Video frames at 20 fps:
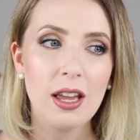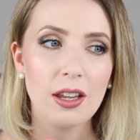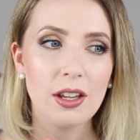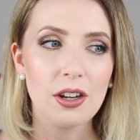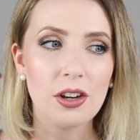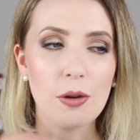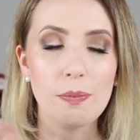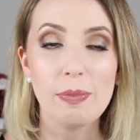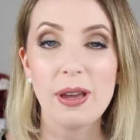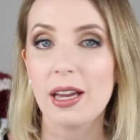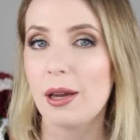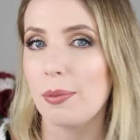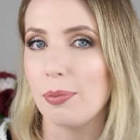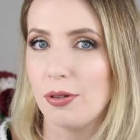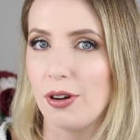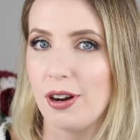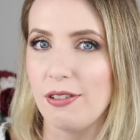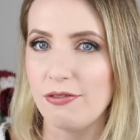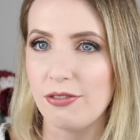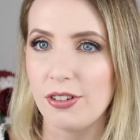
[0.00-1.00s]
you know, pick a
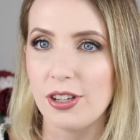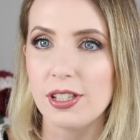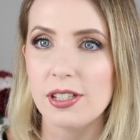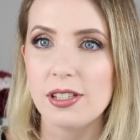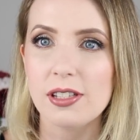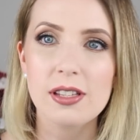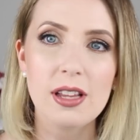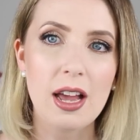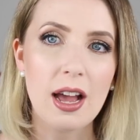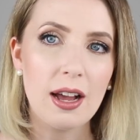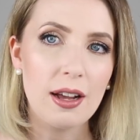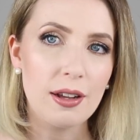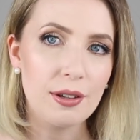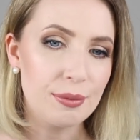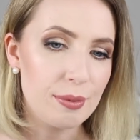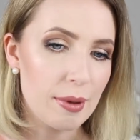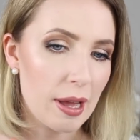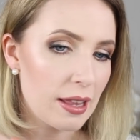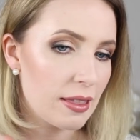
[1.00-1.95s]
preference, um,